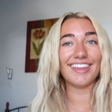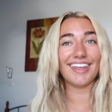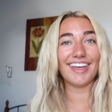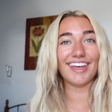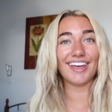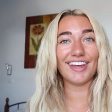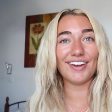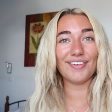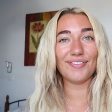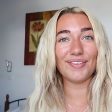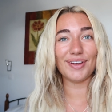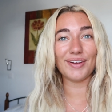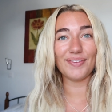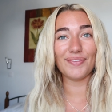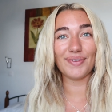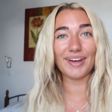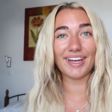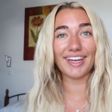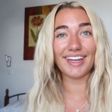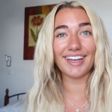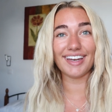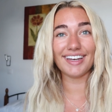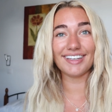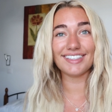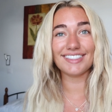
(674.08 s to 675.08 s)
then we
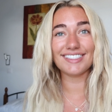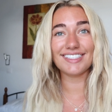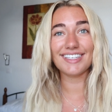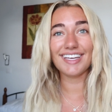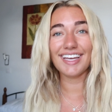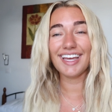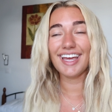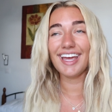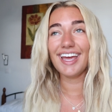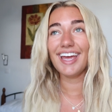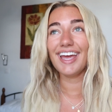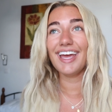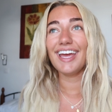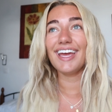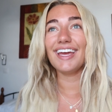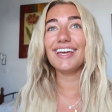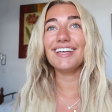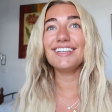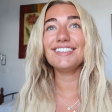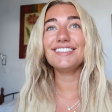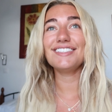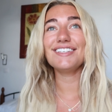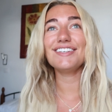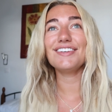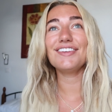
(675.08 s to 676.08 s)
went
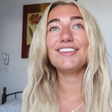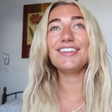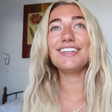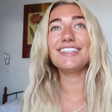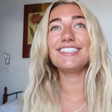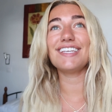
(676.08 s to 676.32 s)
into the